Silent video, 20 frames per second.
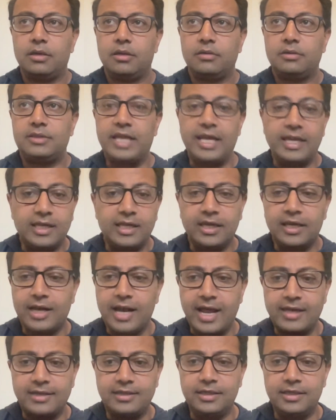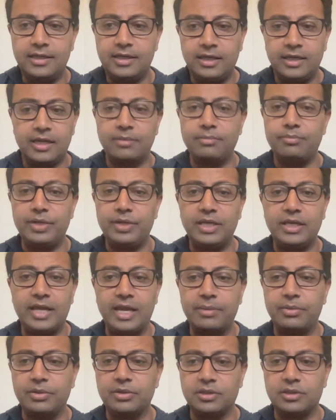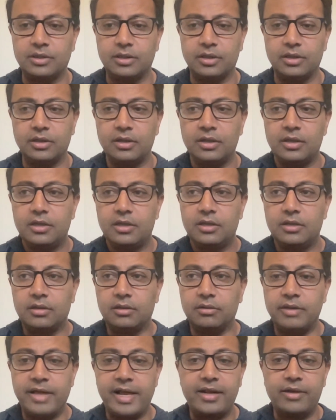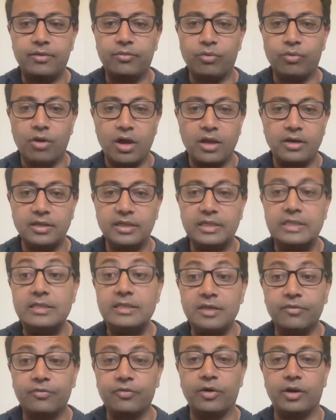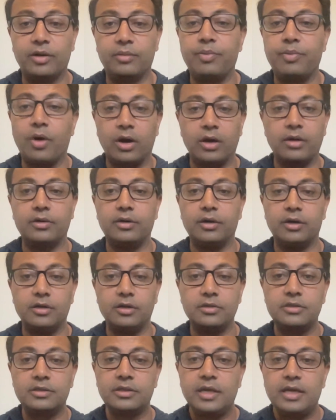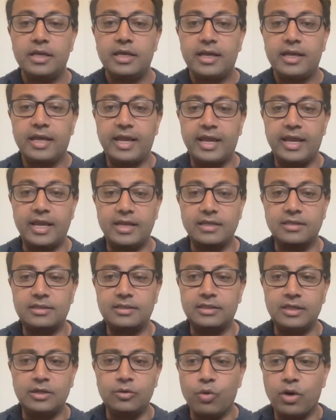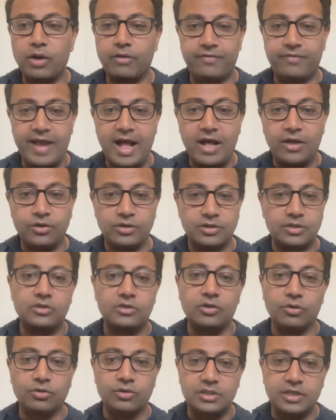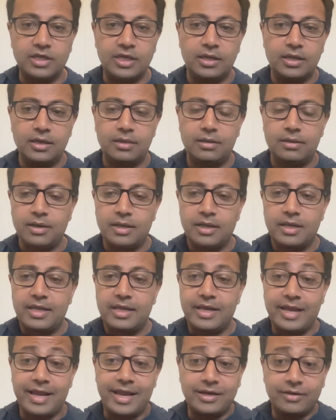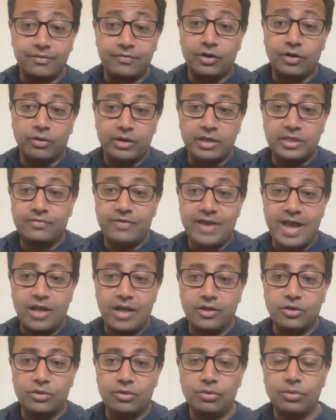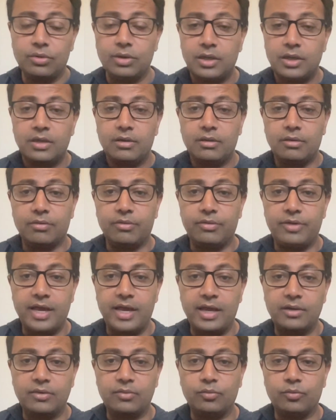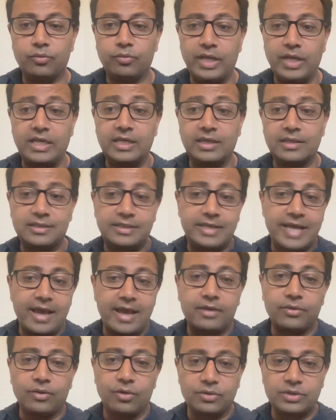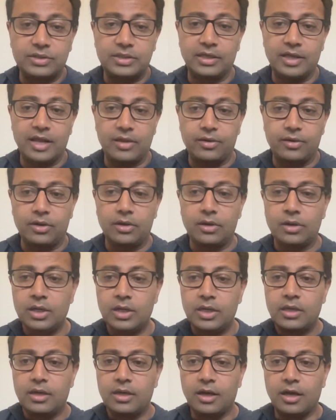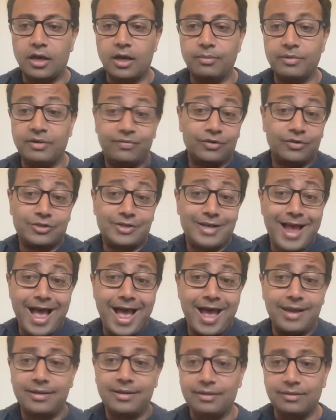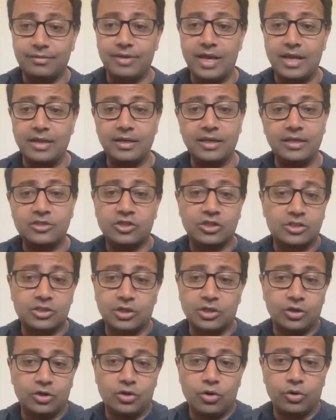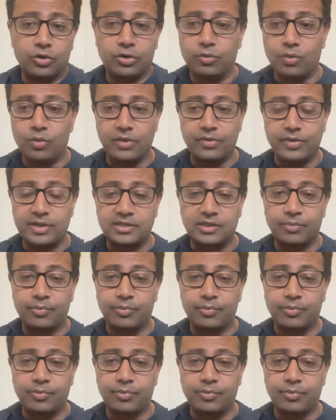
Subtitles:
taking an ID and being able to let it run to different partners and see what value is associated. And if there is value, then they can stack those together. If there's not, then it's just going to go to the one that's the